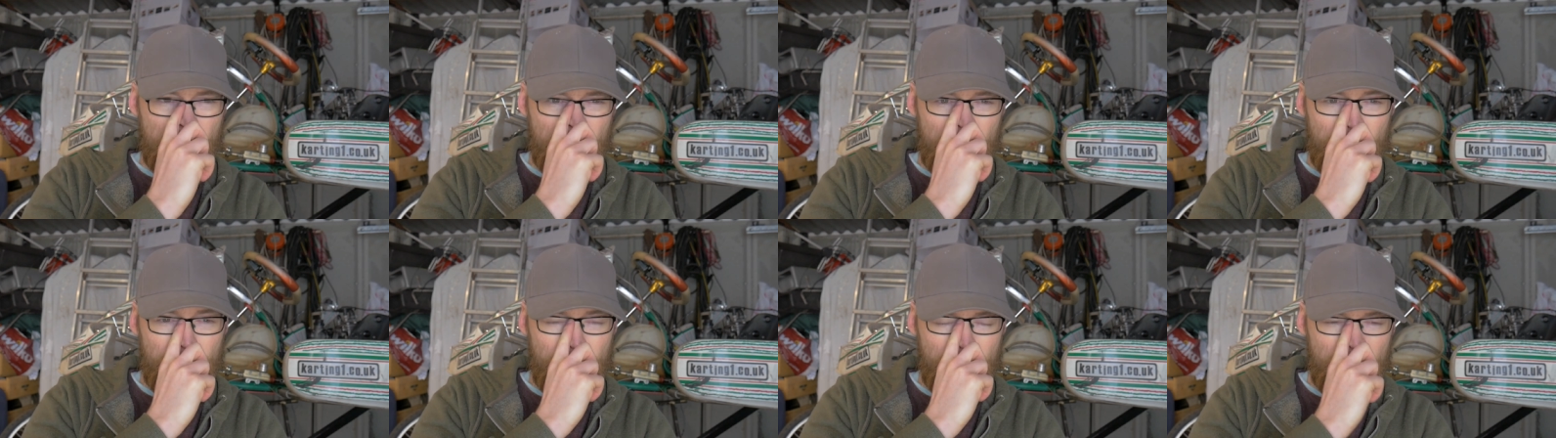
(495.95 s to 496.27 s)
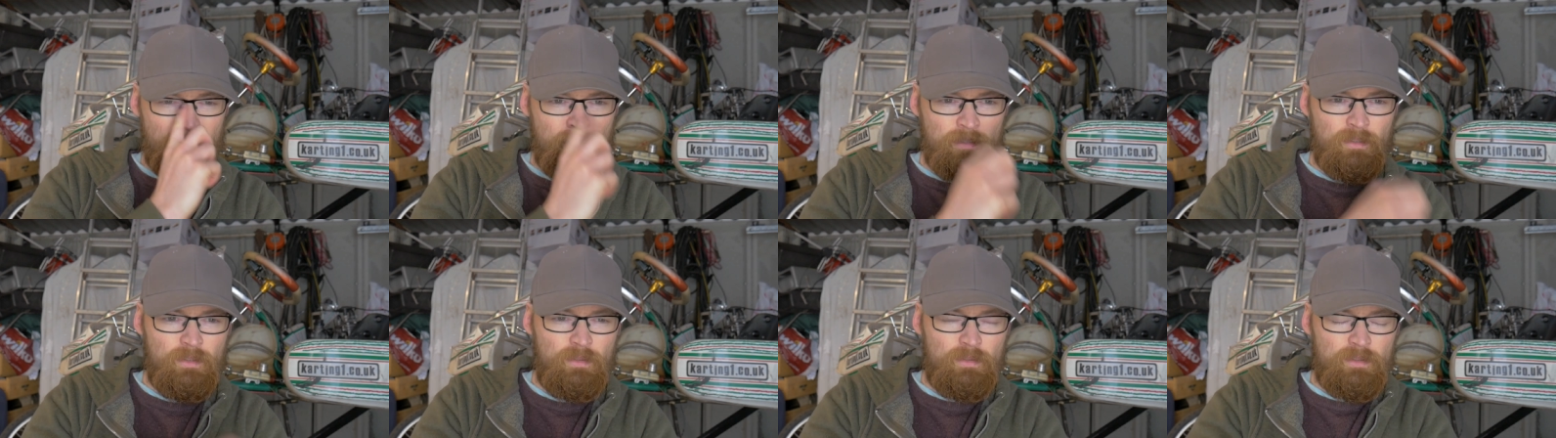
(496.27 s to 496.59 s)
but
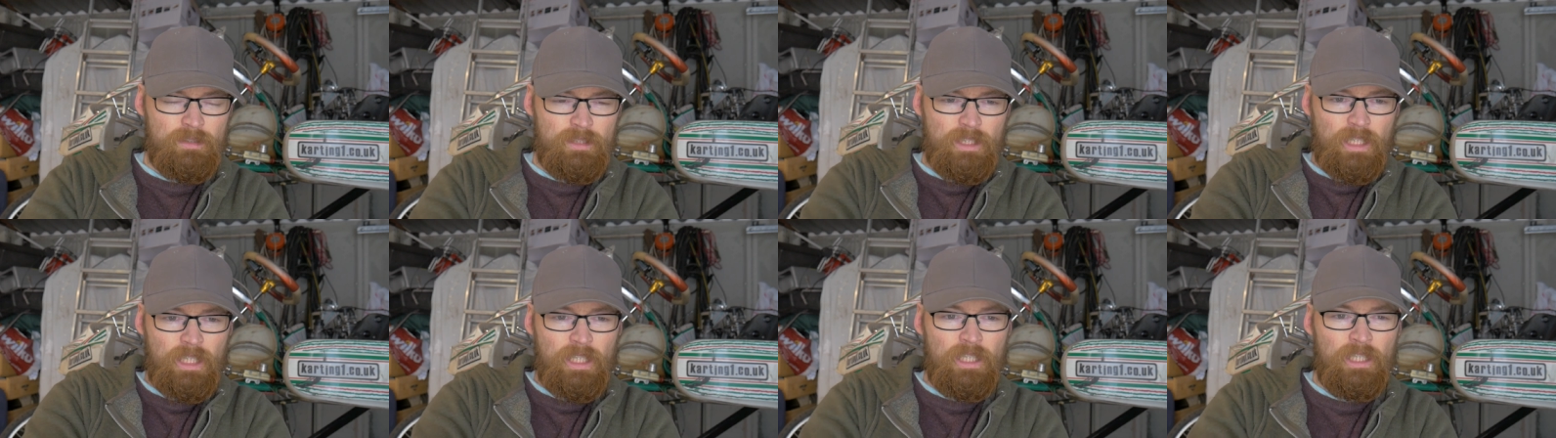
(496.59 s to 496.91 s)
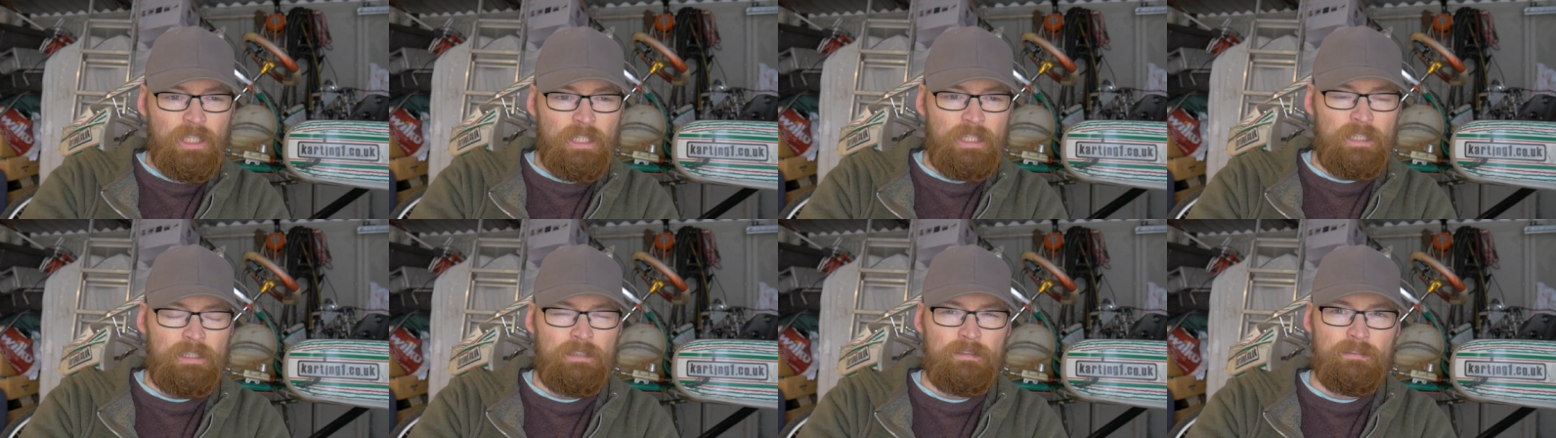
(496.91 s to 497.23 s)
but sort of the
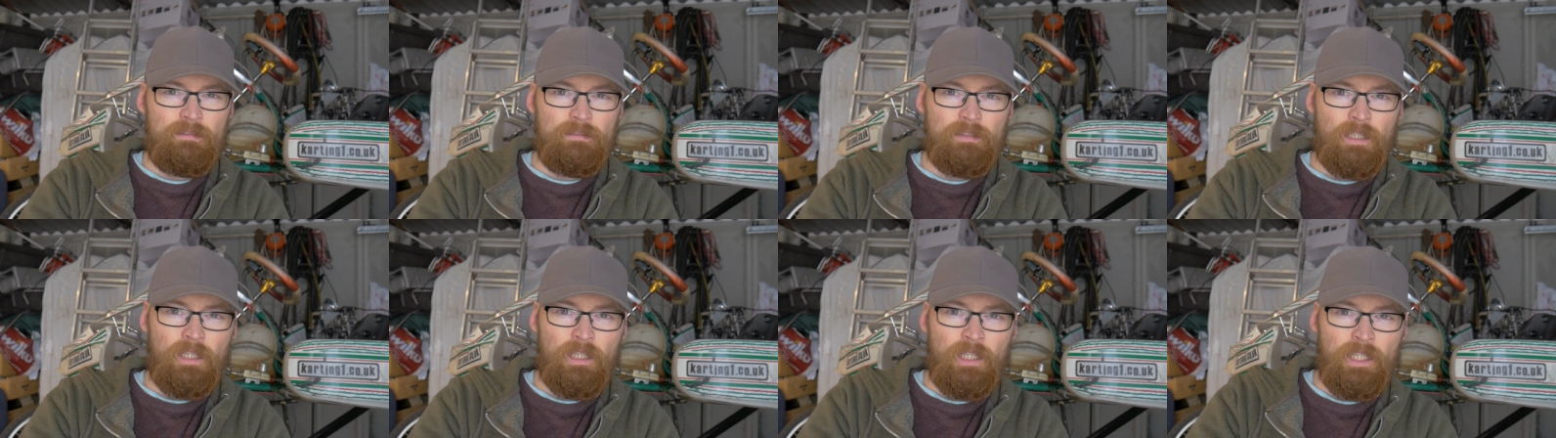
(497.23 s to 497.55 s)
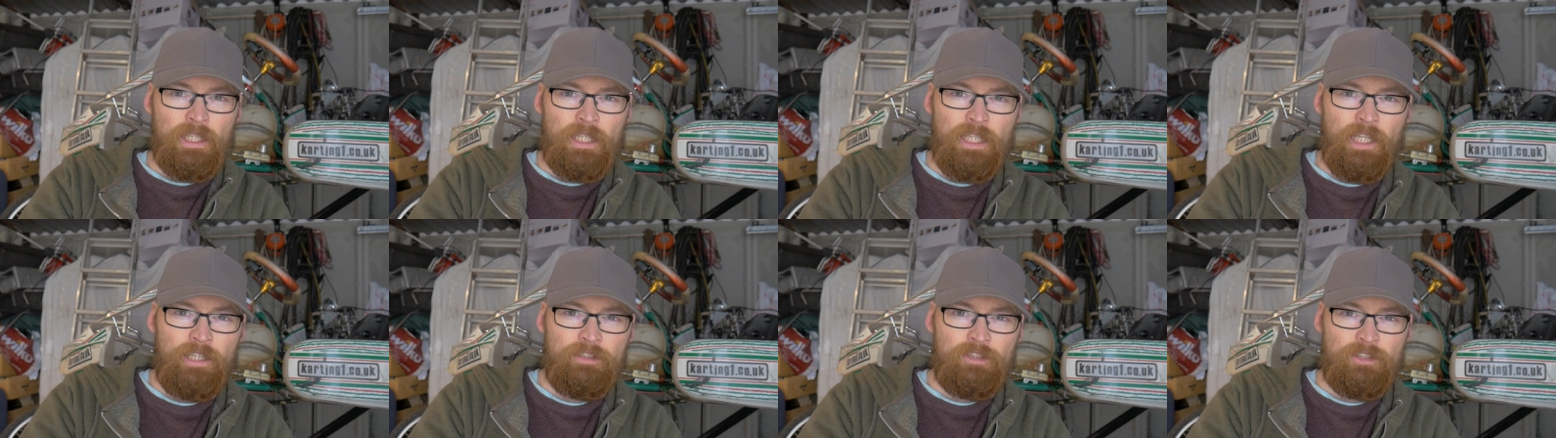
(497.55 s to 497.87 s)
karting
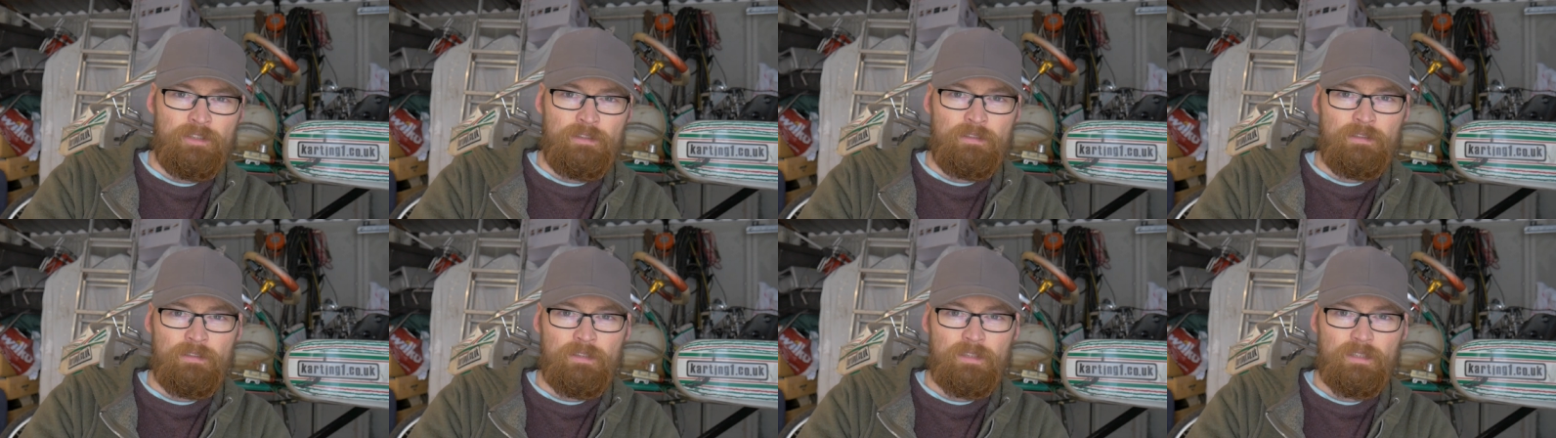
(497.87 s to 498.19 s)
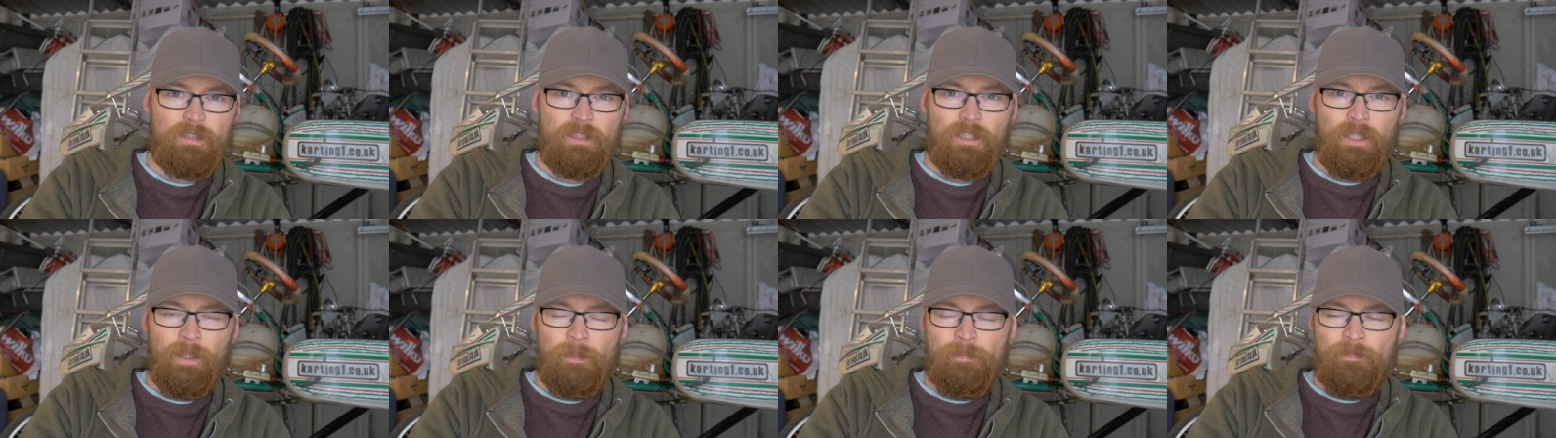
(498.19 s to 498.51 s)
karting
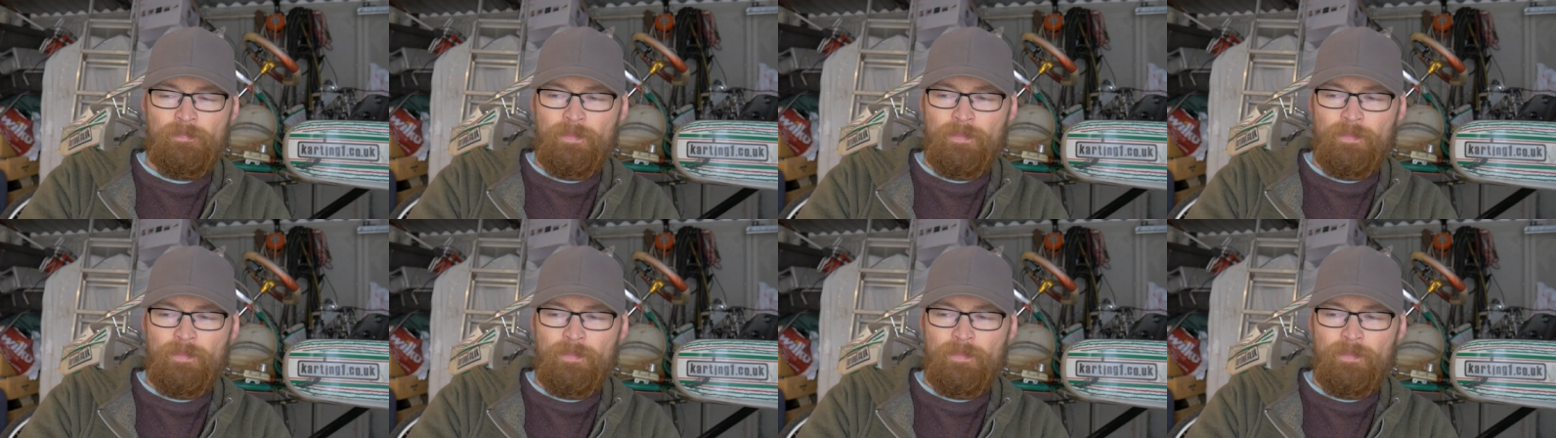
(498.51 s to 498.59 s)
legends.